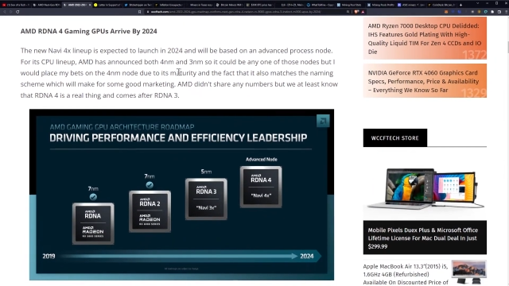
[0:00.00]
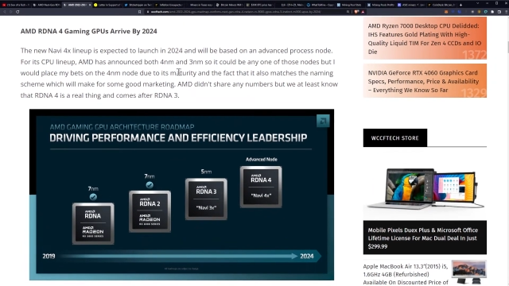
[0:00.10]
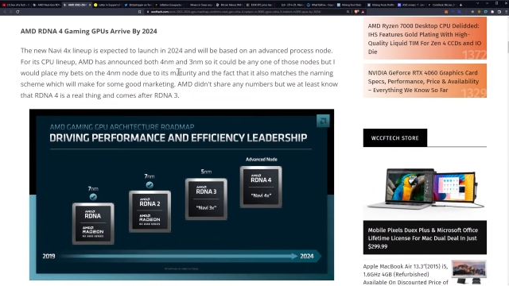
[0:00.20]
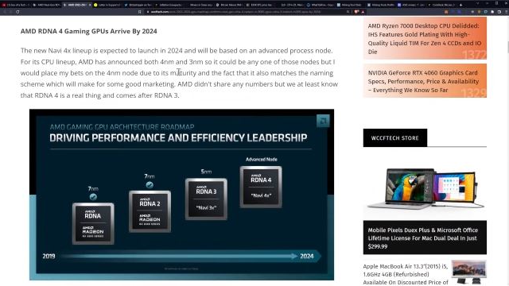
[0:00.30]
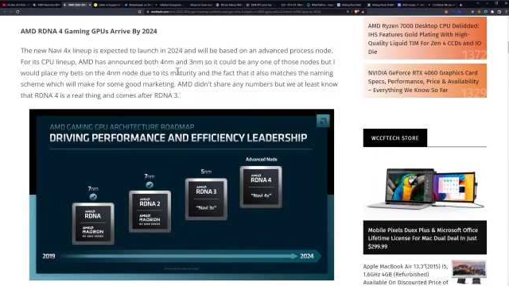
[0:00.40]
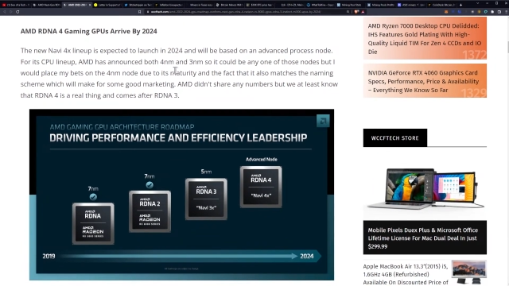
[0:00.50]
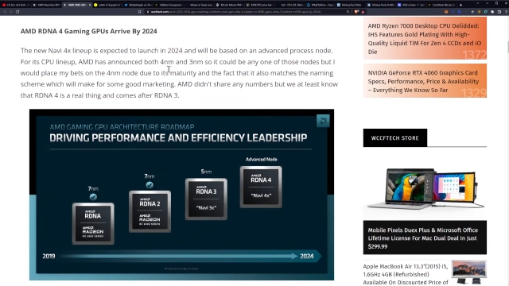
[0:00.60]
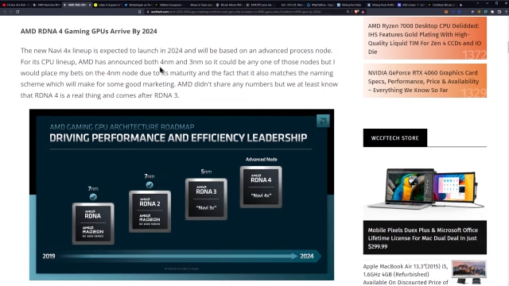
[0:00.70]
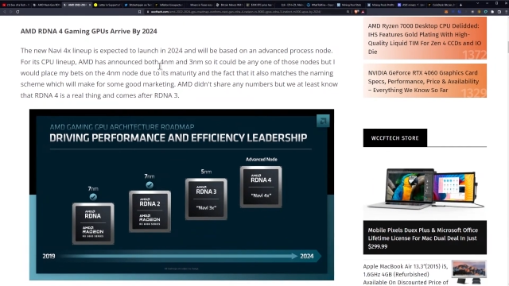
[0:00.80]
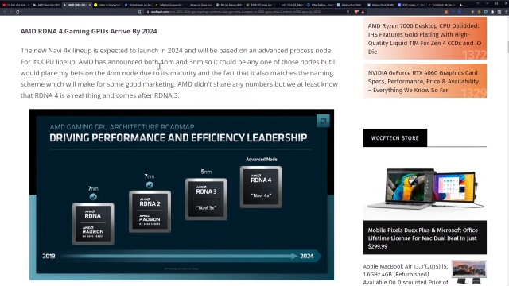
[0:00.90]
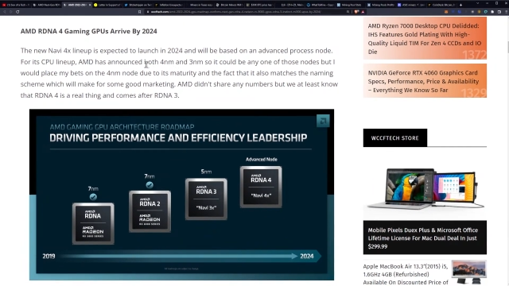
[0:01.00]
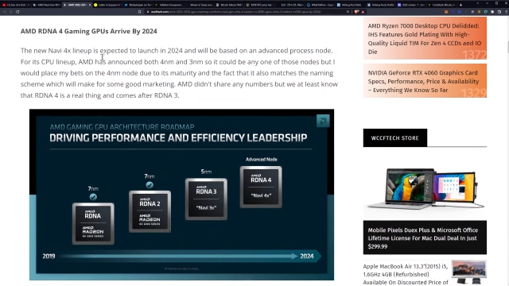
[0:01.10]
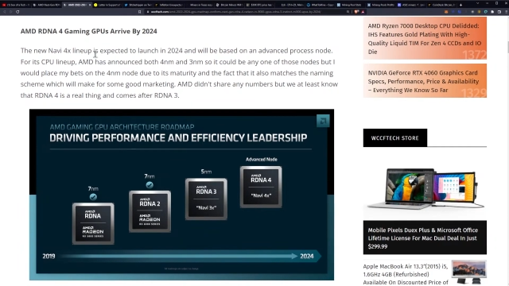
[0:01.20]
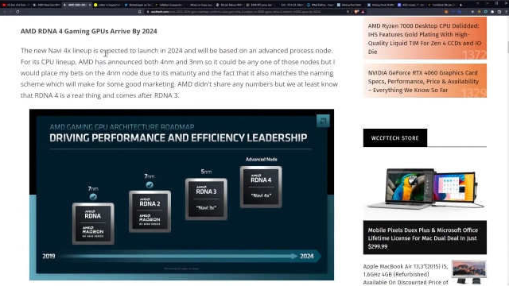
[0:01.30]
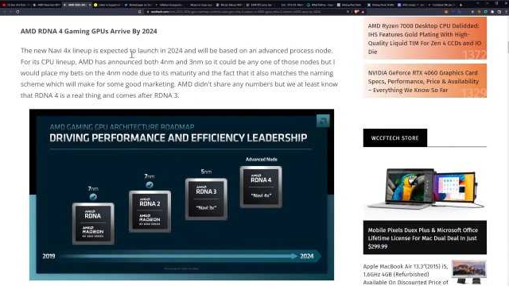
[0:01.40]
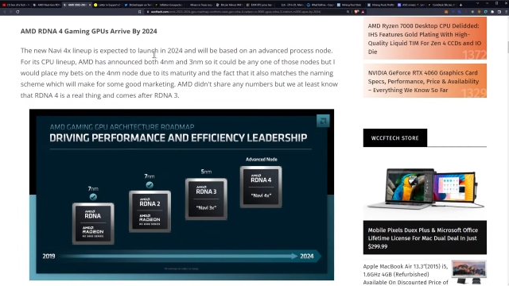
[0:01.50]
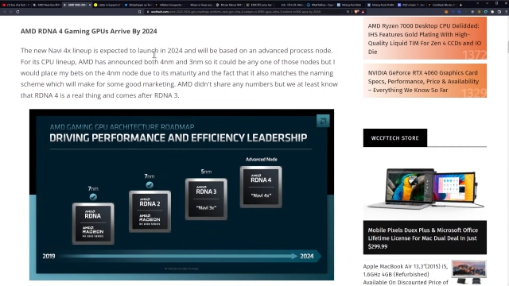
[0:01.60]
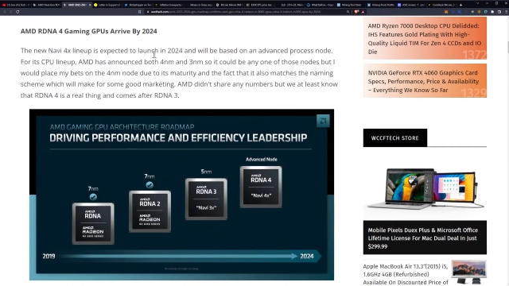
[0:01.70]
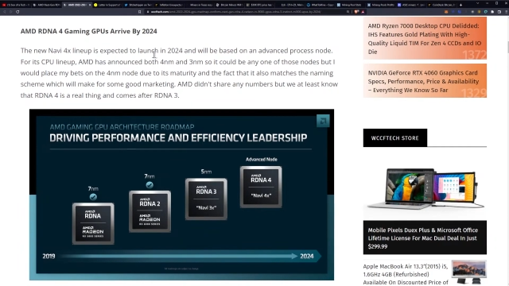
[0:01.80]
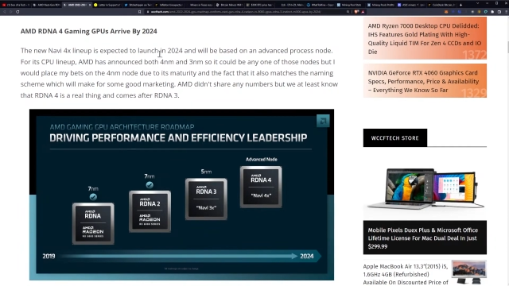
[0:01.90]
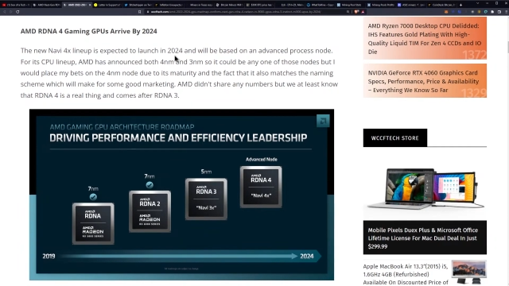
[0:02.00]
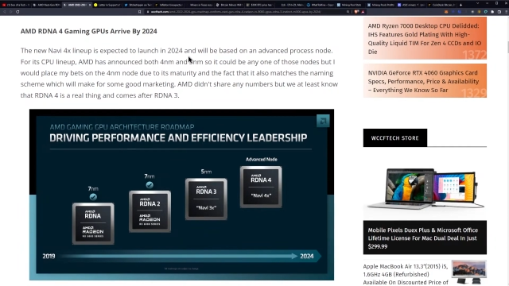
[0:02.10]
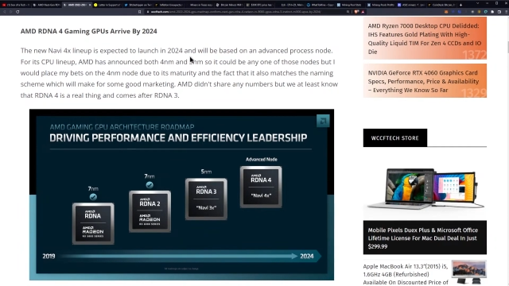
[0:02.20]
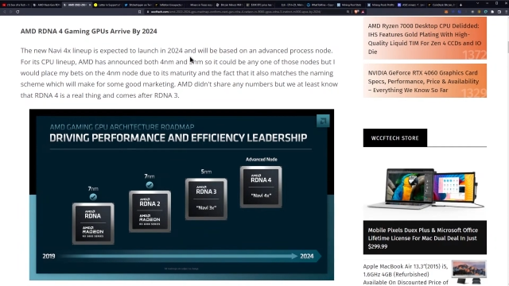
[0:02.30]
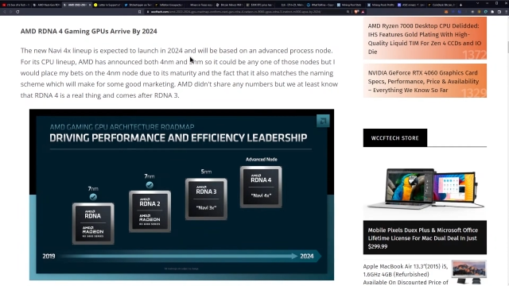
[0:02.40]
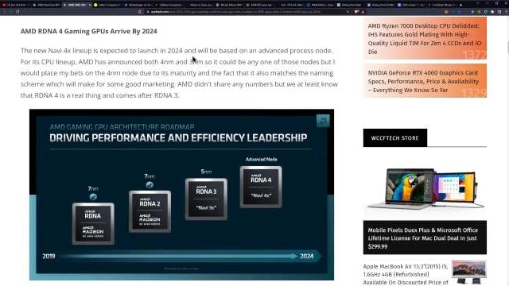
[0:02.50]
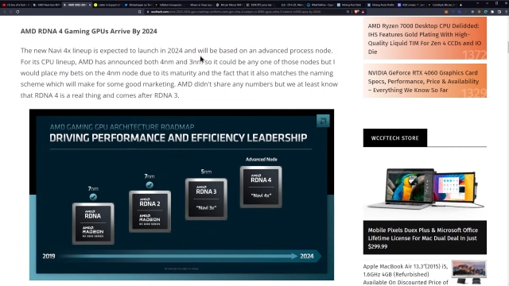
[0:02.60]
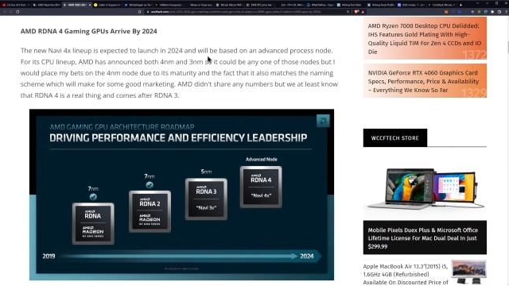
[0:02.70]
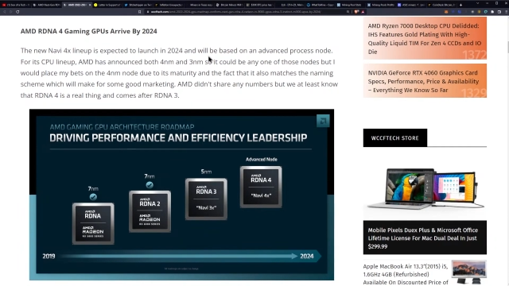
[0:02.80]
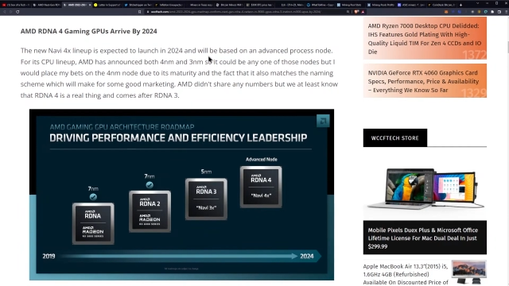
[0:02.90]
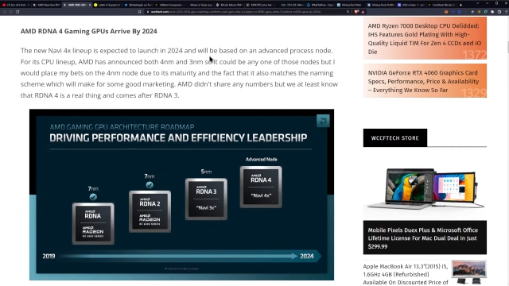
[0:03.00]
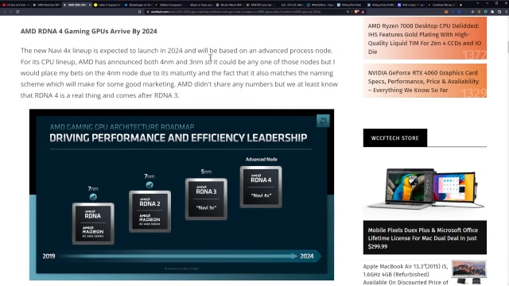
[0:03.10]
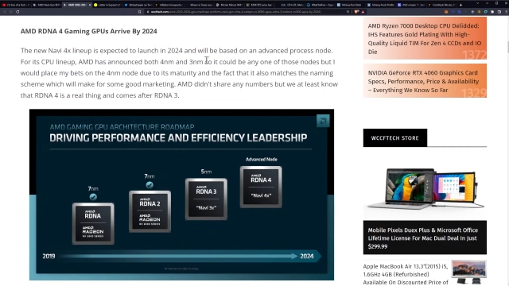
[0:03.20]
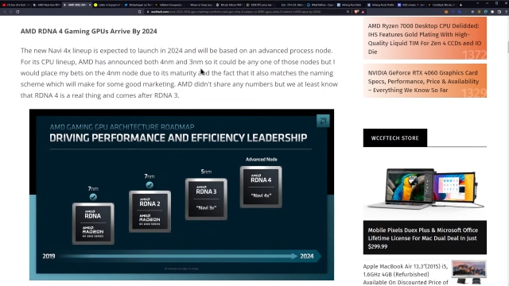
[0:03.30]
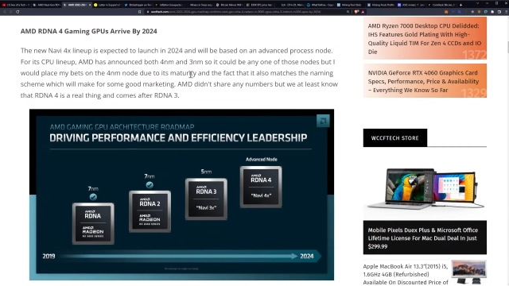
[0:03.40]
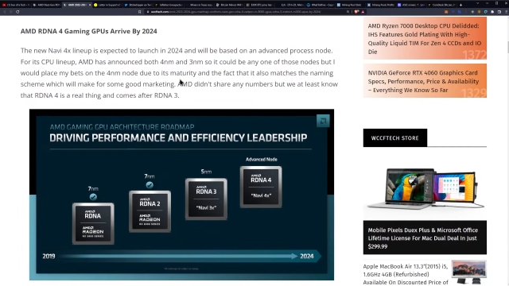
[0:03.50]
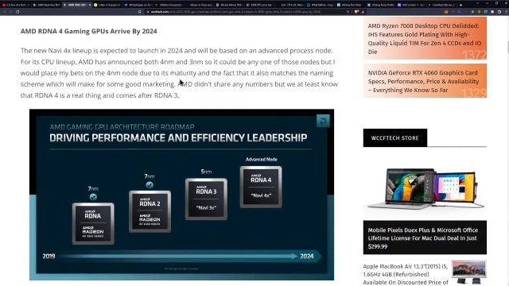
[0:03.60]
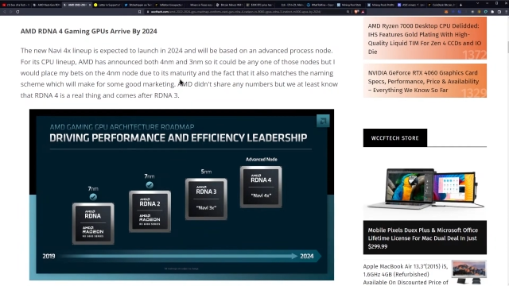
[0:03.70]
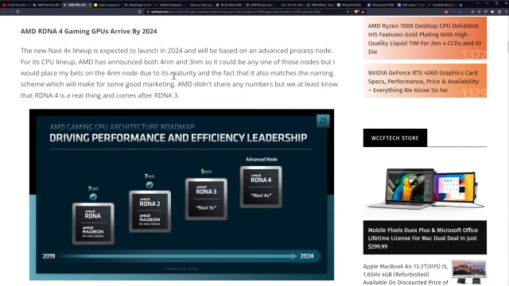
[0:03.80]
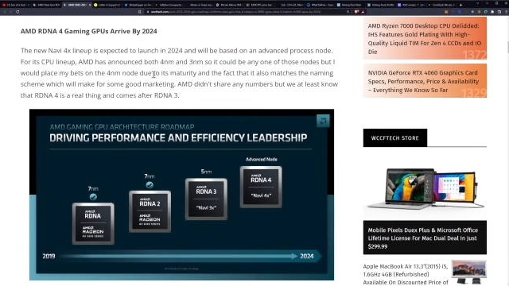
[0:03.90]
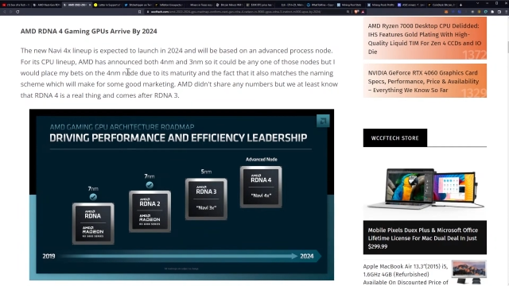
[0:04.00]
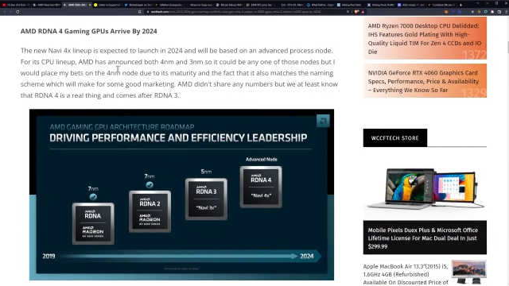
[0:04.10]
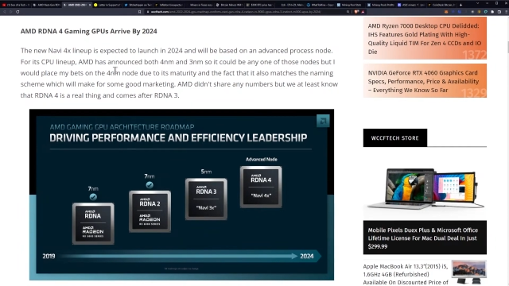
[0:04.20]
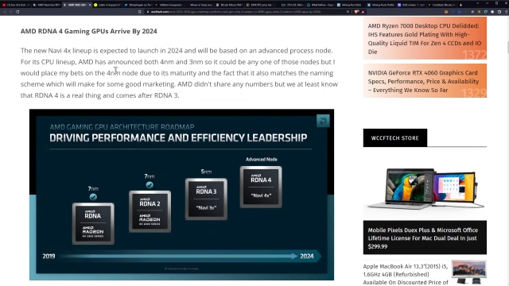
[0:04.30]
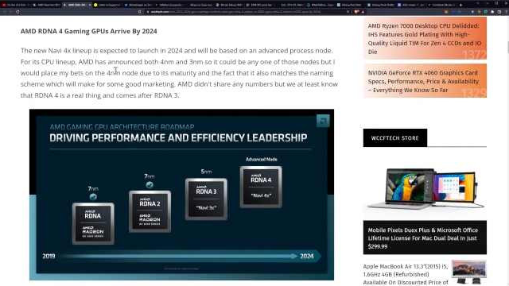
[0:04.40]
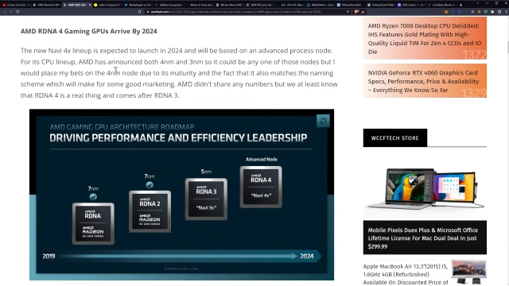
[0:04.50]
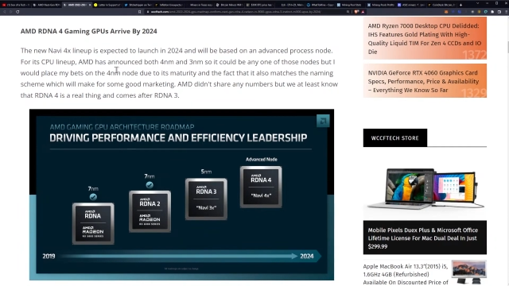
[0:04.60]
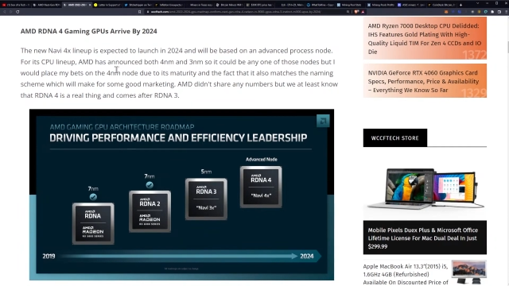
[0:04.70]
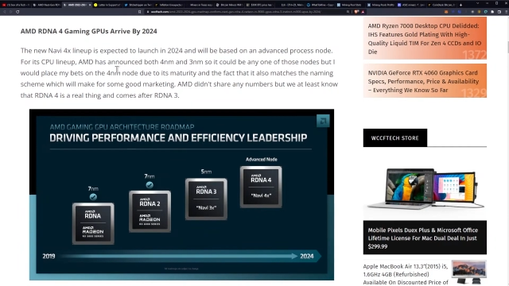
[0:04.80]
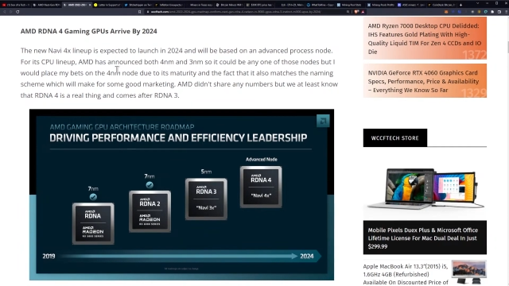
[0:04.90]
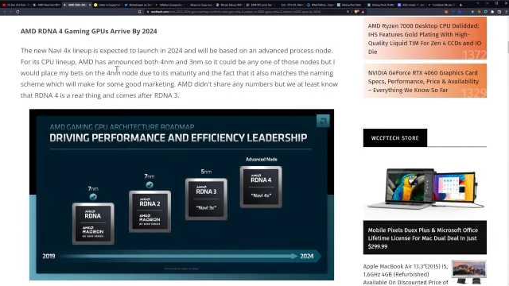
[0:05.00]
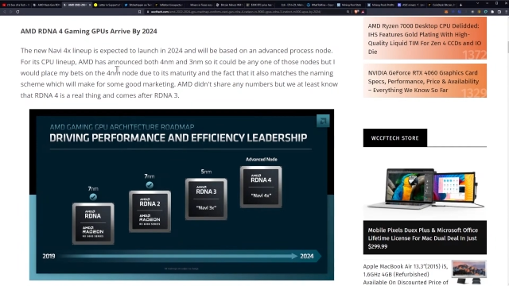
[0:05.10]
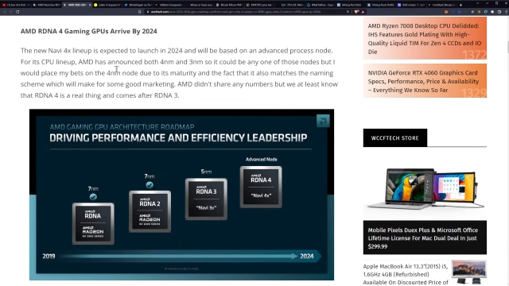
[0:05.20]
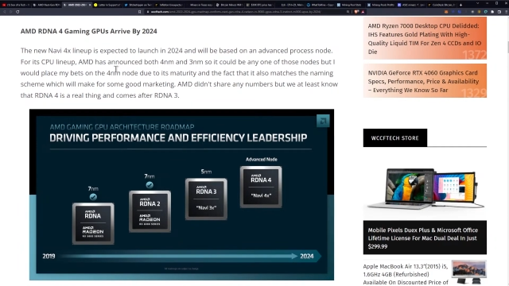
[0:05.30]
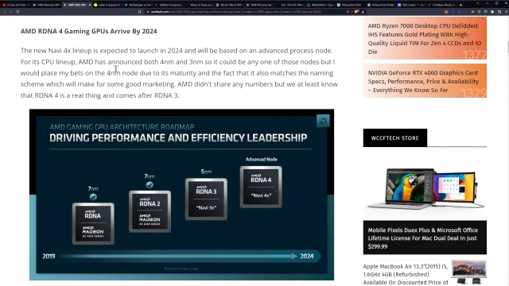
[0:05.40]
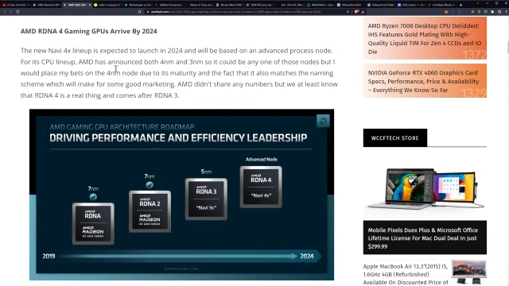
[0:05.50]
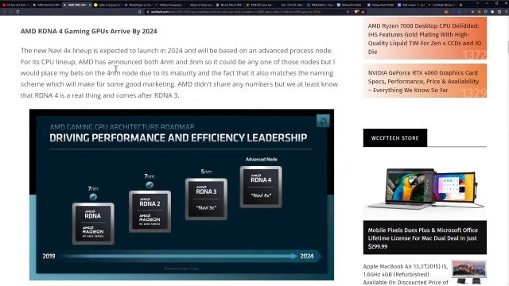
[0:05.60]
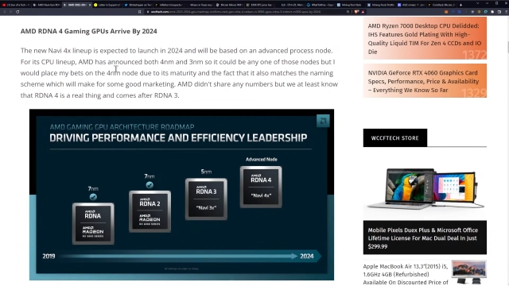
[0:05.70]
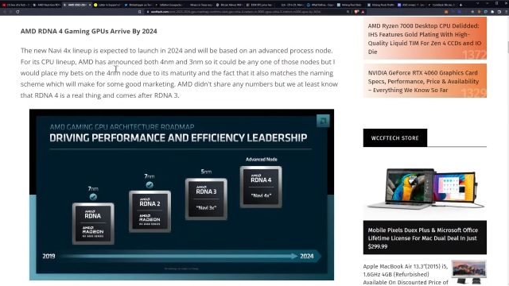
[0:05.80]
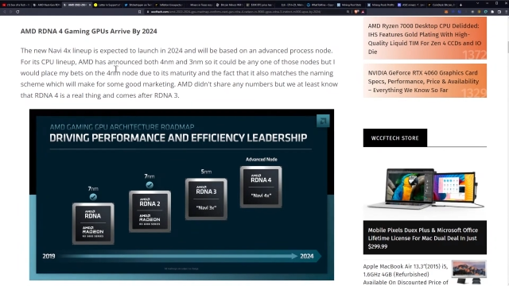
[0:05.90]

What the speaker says: [unreadable: no face in view]